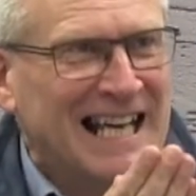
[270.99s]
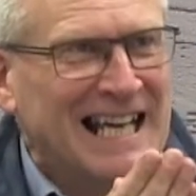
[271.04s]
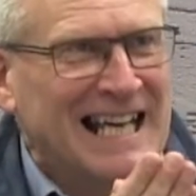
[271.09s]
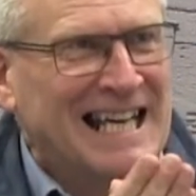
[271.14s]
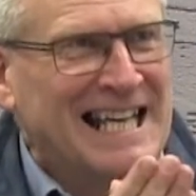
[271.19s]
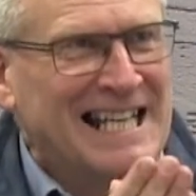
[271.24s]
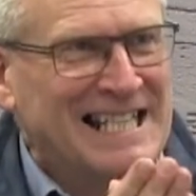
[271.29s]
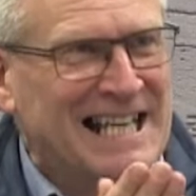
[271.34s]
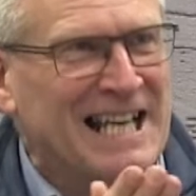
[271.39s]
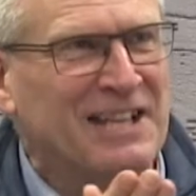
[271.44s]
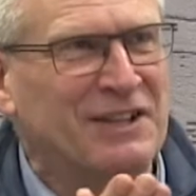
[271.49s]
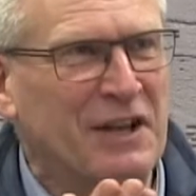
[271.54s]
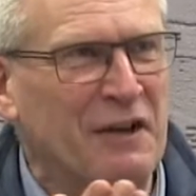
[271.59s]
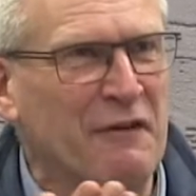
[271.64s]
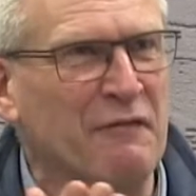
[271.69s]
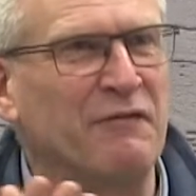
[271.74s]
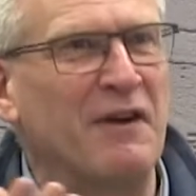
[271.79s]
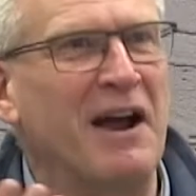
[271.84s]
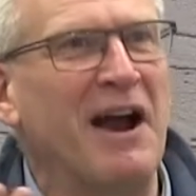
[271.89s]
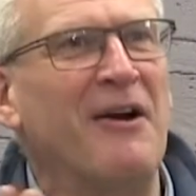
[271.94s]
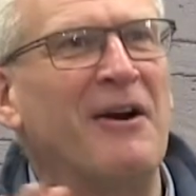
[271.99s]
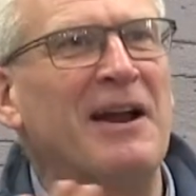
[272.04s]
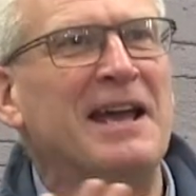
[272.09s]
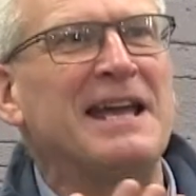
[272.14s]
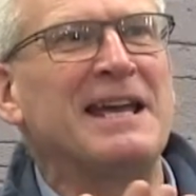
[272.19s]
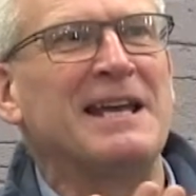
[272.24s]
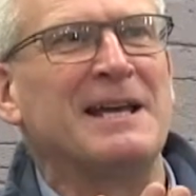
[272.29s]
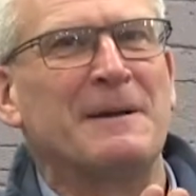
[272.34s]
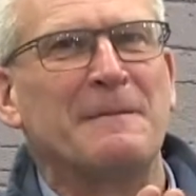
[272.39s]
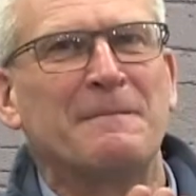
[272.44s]
He's in the
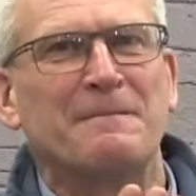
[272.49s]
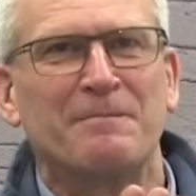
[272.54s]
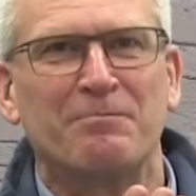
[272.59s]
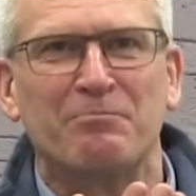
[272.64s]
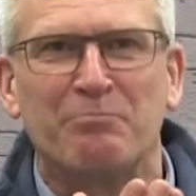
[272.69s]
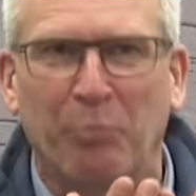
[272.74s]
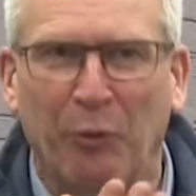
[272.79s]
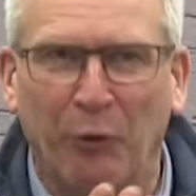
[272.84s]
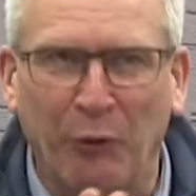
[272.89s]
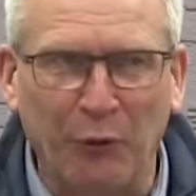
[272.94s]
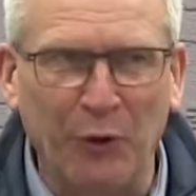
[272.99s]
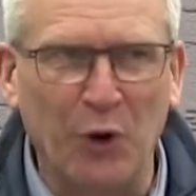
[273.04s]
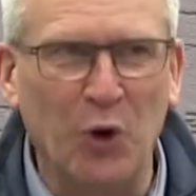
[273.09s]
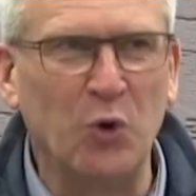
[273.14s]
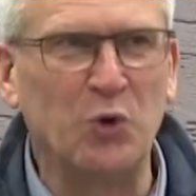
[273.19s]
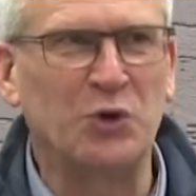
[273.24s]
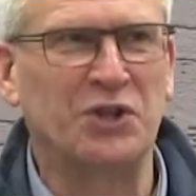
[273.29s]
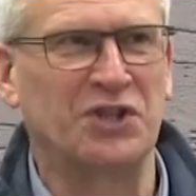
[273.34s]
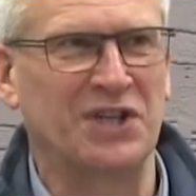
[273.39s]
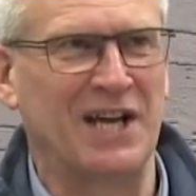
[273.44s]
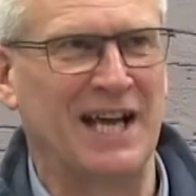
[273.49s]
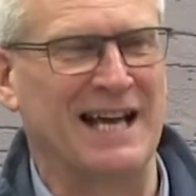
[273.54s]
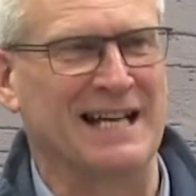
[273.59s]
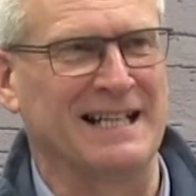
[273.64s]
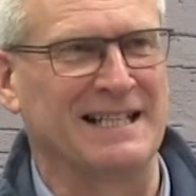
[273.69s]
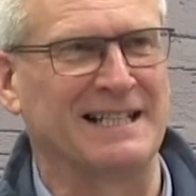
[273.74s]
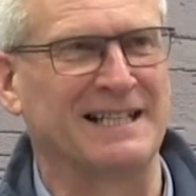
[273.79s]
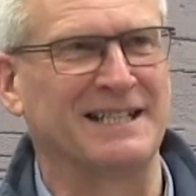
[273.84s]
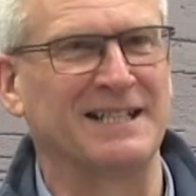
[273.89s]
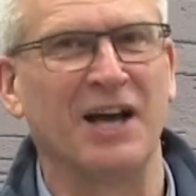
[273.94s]
very
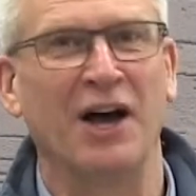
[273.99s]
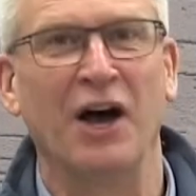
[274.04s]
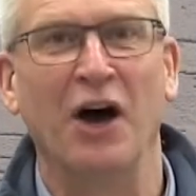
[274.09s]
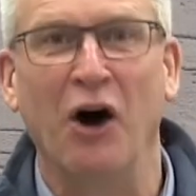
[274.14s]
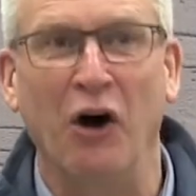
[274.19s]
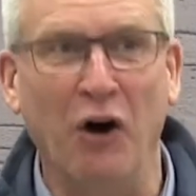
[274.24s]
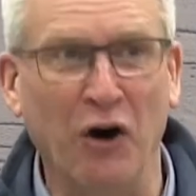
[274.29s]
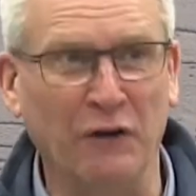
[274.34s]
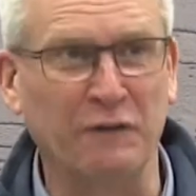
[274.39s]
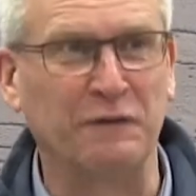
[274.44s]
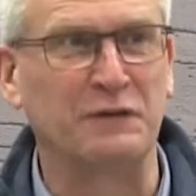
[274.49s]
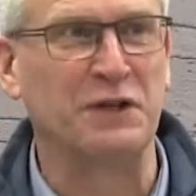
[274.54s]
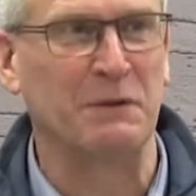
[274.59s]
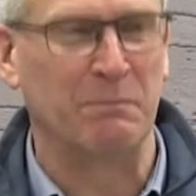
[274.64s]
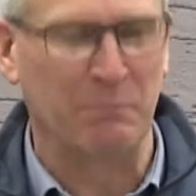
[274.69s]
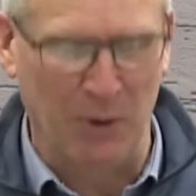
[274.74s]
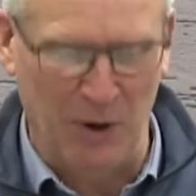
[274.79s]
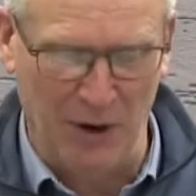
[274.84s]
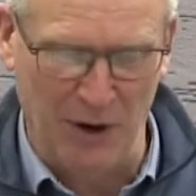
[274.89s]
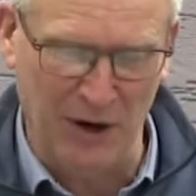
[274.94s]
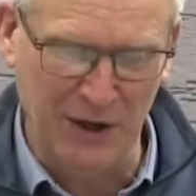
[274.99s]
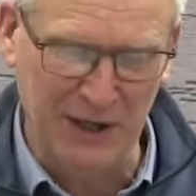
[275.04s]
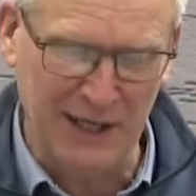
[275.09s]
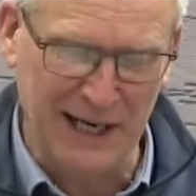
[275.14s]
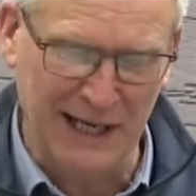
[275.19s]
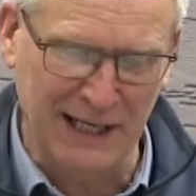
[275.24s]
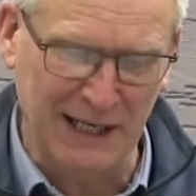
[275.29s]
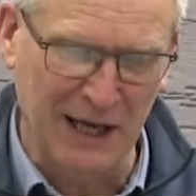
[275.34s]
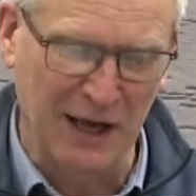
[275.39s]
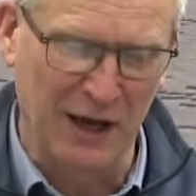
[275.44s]
process of
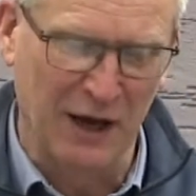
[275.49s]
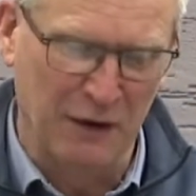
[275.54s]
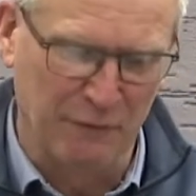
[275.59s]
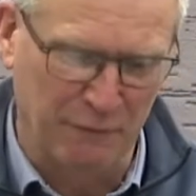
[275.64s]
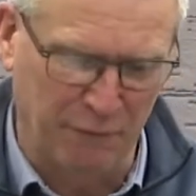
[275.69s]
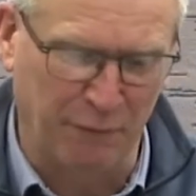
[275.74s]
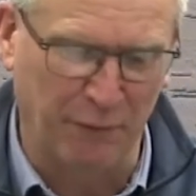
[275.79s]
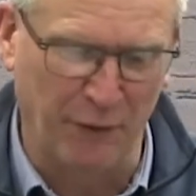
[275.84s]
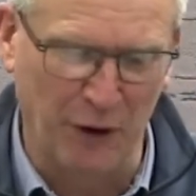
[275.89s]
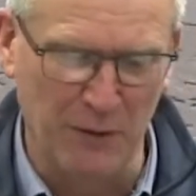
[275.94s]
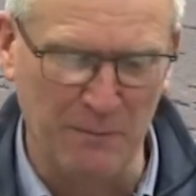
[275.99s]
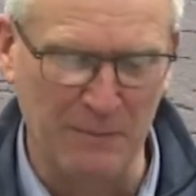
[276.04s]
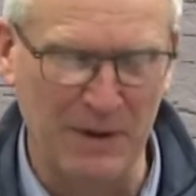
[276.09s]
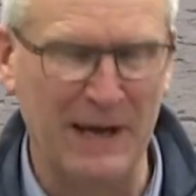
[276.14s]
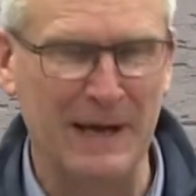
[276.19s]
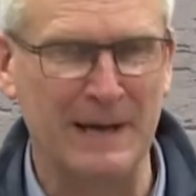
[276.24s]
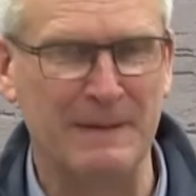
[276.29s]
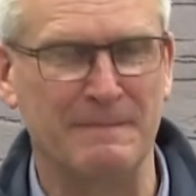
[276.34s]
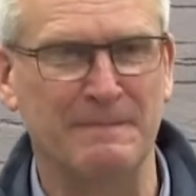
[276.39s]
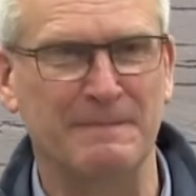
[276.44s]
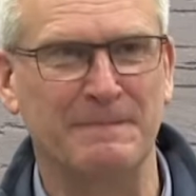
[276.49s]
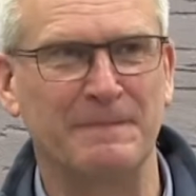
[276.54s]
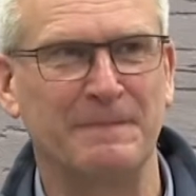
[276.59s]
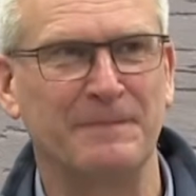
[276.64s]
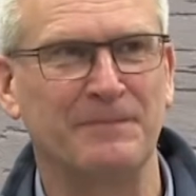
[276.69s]
departing from him.